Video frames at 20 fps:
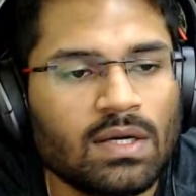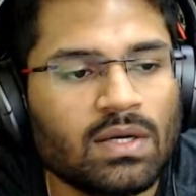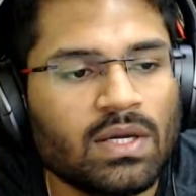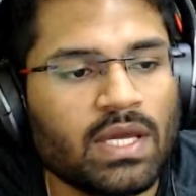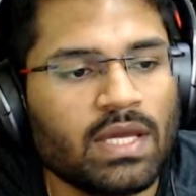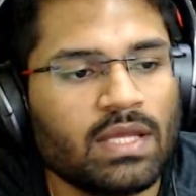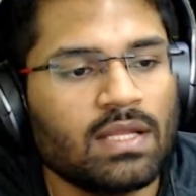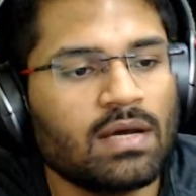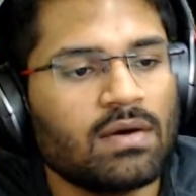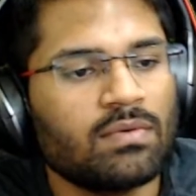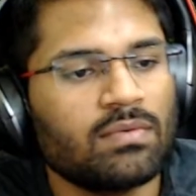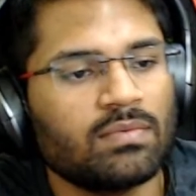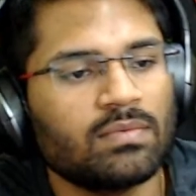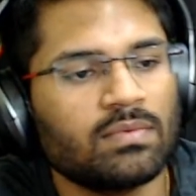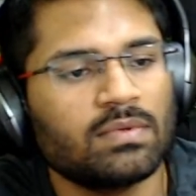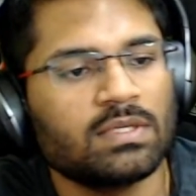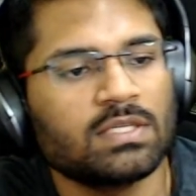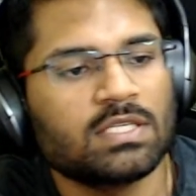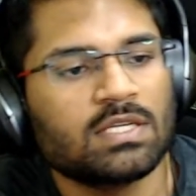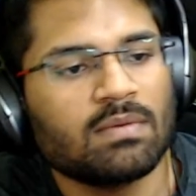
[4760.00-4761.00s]
Okay,
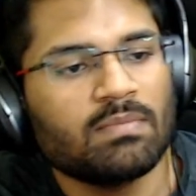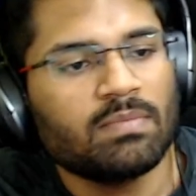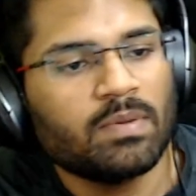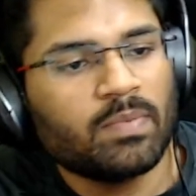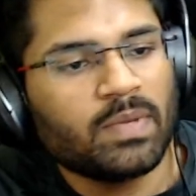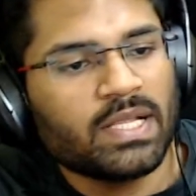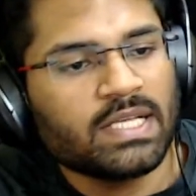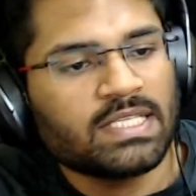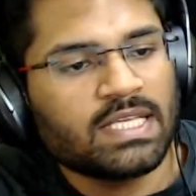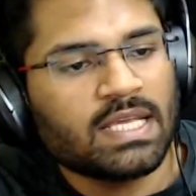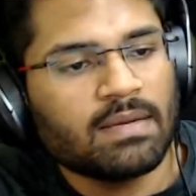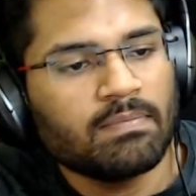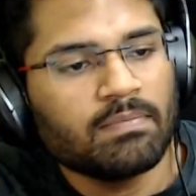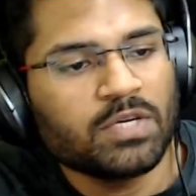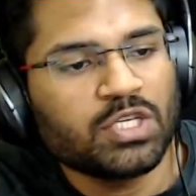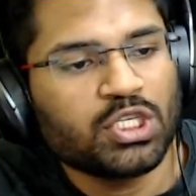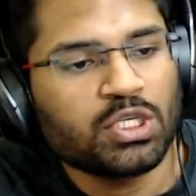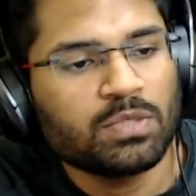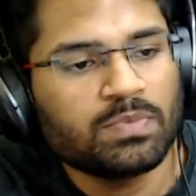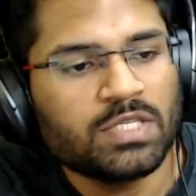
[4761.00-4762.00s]
now some people are saying
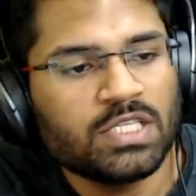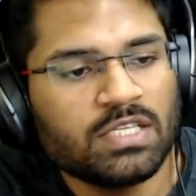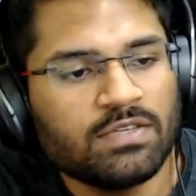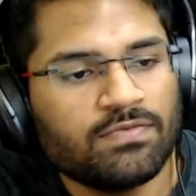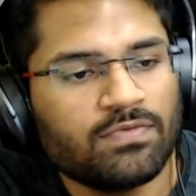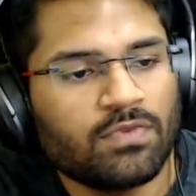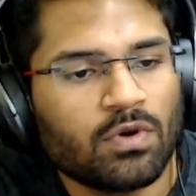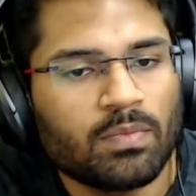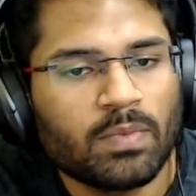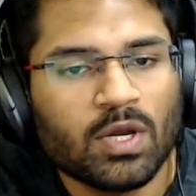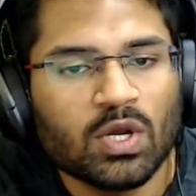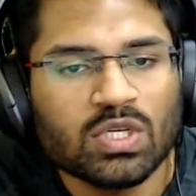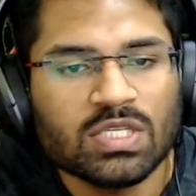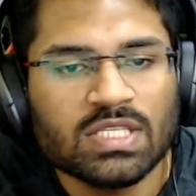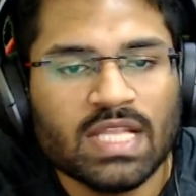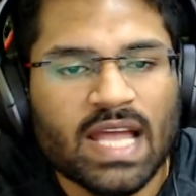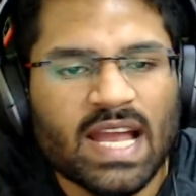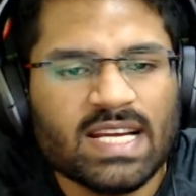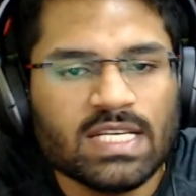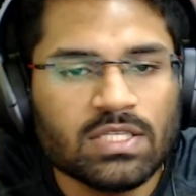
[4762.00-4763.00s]
bishop g4
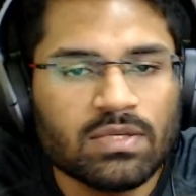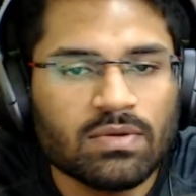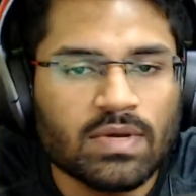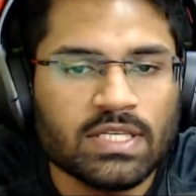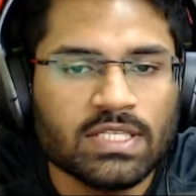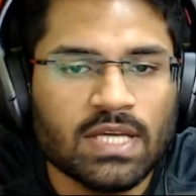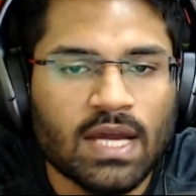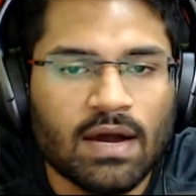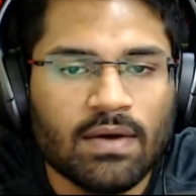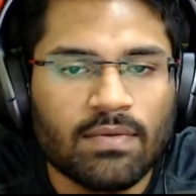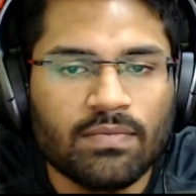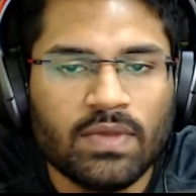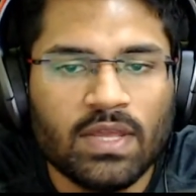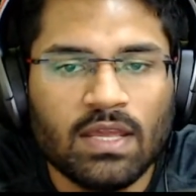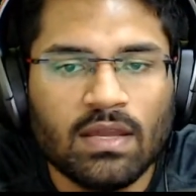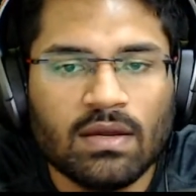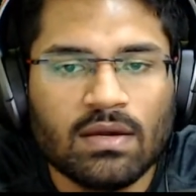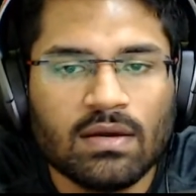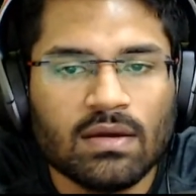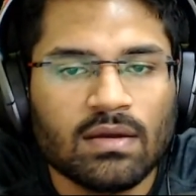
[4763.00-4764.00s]
because light squares are
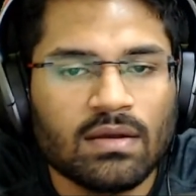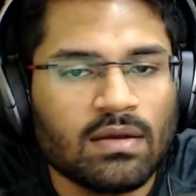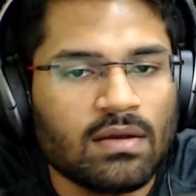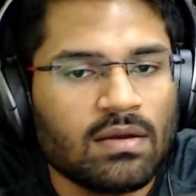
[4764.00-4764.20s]
weak.